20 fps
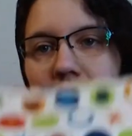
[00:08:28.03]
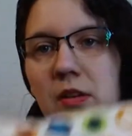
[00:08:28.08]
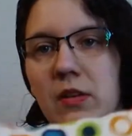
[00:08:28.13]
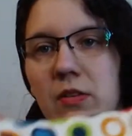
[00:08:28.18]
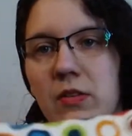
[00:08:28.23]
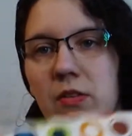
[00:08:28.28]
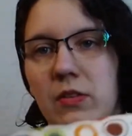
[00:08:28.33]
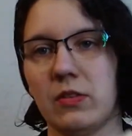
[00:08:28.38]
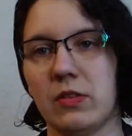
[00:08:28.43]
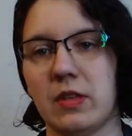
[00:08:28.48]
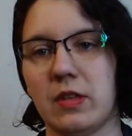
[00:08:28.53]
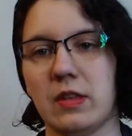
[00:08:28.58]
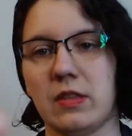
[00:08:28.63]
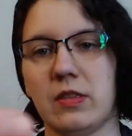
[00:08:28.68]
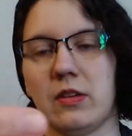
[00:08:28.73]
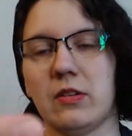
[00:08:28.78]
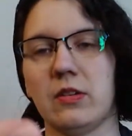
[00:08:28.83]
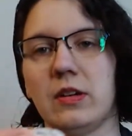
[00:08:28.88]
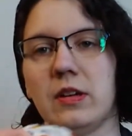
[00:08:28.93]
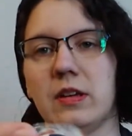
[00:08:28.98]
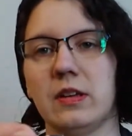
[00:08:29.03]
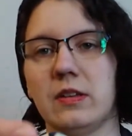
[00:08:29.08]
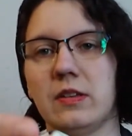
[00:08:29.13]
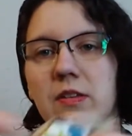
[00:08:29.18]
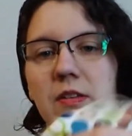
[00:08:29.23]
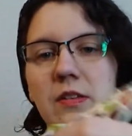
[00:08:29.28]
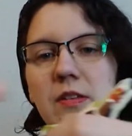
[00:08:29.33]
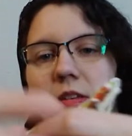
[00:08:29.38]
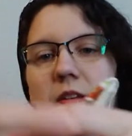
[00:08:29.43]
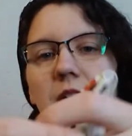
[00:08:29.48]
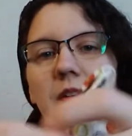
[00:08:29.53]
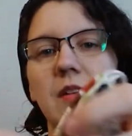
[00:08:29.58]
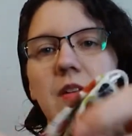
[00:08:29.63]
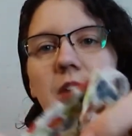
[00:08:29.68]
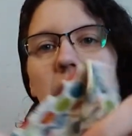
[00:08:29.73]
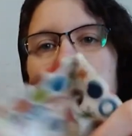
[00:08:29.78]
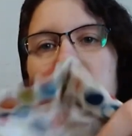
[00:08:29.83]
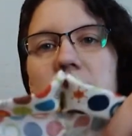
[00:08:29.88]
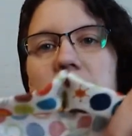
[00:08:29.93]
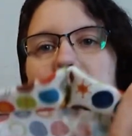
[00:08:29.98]
so that there is
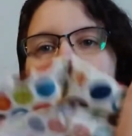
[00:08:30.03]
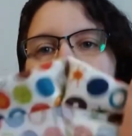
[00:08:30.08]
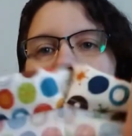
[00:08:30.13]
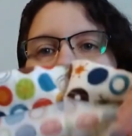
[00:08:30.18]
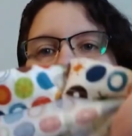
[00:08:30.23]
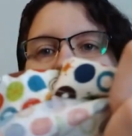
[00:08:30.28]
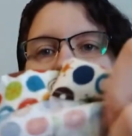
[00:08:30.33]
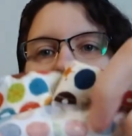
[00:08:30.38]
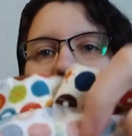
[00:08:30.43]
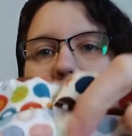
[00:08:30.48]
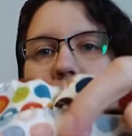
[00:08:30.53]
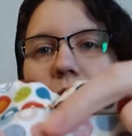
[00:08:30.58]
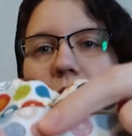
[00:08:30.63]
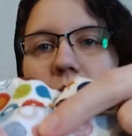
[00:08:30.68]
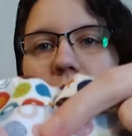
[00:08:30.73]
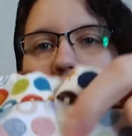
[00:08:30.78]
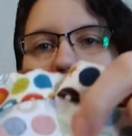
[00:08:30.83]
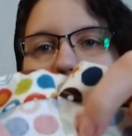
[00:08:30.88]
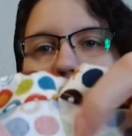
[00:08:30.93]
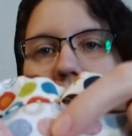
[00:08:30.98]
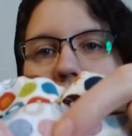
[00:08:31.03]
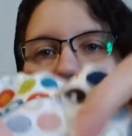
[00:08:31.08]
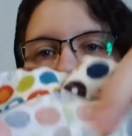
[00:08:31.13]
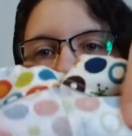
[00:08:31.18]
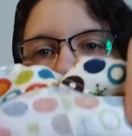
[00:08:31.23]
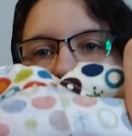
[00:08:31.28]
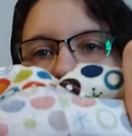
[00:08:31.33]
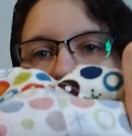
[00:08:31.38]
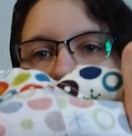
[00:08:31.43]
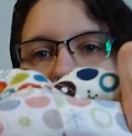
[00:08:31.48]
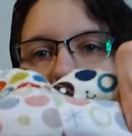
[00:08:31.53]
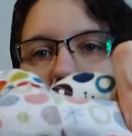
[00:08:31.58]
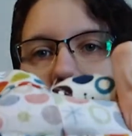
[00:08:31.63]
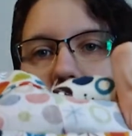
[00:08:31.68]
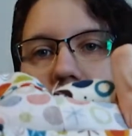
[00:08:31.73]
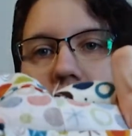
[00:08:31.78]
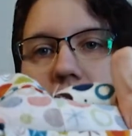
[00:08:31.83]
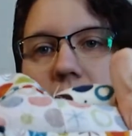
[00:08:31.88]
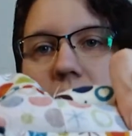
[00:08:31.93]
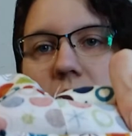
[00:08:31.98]
nothing for
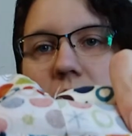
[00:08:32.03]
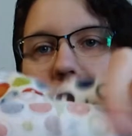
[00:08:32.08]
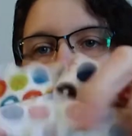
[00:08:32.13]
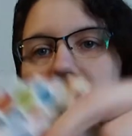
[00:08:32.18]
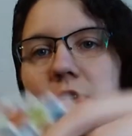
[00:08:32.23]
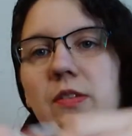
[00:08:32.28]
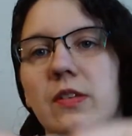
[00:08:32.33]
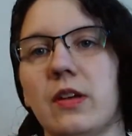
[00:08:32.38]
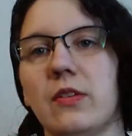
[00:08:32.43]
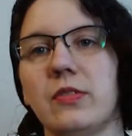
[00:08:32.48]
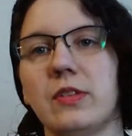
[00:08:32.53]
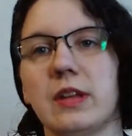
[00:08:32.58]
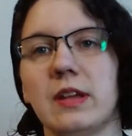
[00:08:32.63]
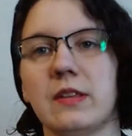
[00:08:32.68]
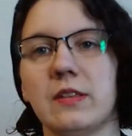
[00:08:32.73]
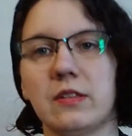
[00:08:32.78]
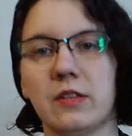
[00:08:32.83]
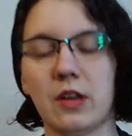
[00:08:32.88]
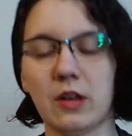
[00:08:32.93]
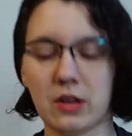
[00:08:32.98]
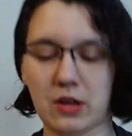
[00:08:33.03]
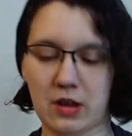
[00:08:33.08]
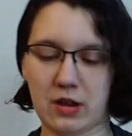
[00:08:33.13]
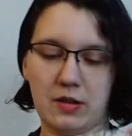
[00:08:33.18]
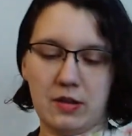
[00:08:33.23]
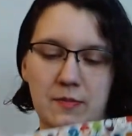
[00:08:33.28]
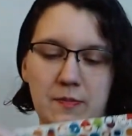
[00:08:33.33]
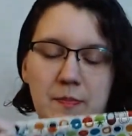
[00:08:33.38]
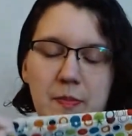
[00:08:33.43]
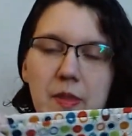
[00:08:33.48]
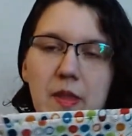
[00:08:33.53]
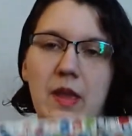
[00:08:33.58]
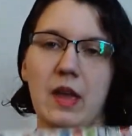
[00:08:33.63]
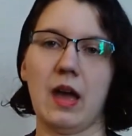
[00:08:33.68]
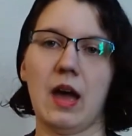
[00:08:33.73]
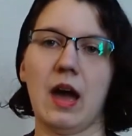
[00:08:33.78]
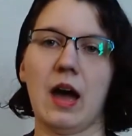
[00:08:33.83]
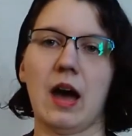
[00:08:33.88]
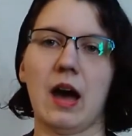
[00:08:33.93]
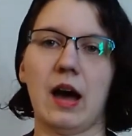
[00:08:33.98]
your stuff to get stuck on.
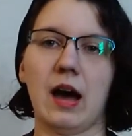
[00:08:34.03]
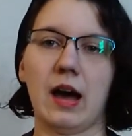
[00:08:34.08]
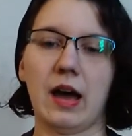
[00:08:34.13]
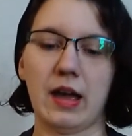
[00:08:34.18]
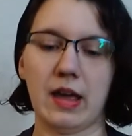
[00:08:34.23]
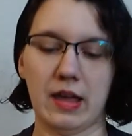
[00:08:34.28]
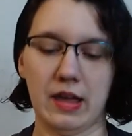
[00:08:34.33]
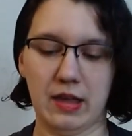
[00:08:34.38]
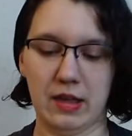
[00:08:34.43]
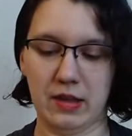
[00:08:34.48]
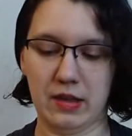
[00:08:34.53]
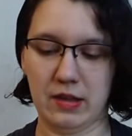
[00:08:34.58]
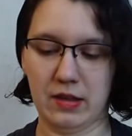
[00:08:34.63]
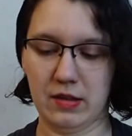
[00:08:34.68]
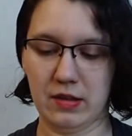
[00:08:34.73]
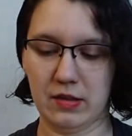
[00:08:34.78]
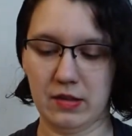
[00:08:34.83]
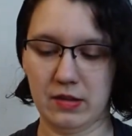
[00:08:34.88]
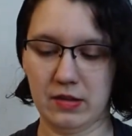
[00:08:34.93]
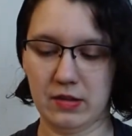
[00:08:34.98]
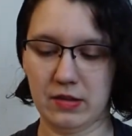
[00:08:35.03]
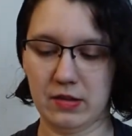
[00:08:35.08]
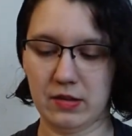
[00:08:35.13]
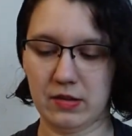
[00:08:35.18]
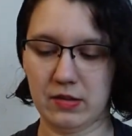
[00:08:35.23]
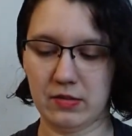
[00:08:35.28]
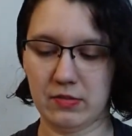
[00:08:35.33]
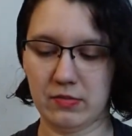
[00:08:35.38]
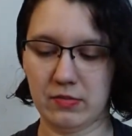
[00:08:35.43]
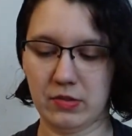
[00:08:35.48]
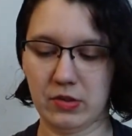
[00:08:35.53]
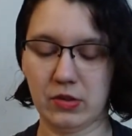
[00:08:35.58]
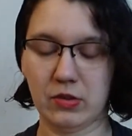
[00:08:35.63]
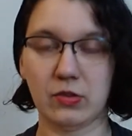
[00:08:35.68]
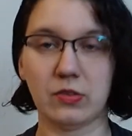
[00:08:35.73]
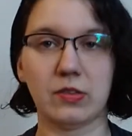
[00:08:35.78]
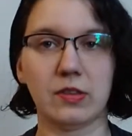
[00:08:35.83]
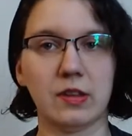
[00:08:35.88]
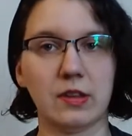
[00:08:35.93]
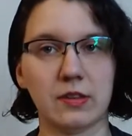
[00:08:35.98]
I
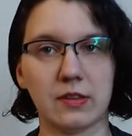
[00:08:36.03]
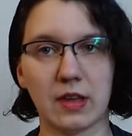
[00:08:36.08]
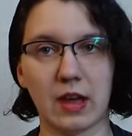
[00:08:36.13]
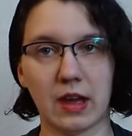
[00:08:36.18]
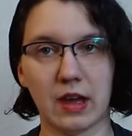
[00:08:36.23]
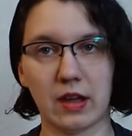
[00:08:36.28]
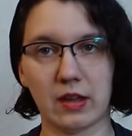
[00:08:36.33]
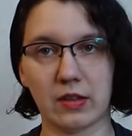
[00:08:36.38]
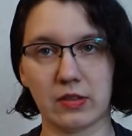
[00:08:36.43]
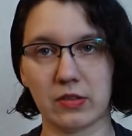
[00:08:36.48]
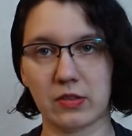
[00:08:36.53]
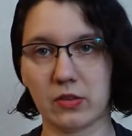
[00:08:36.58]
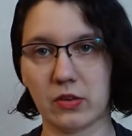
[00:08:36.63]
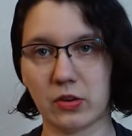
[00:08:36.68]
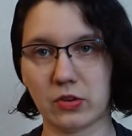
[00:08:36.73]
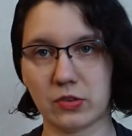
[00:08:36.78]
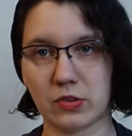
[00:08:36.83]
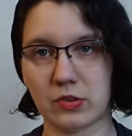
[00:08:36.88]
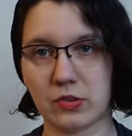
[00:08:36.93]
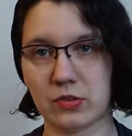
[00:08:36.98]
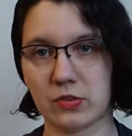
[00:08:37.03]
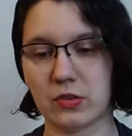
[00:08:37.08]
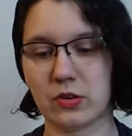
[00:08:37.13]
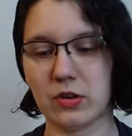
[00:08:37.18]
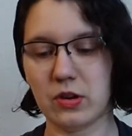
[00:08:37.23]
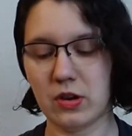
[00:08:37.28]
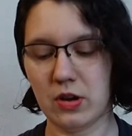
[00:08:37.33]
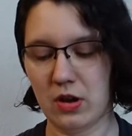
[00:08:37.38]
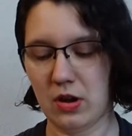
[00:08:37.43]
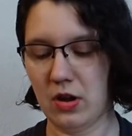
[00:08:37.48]
use these at the grocery store.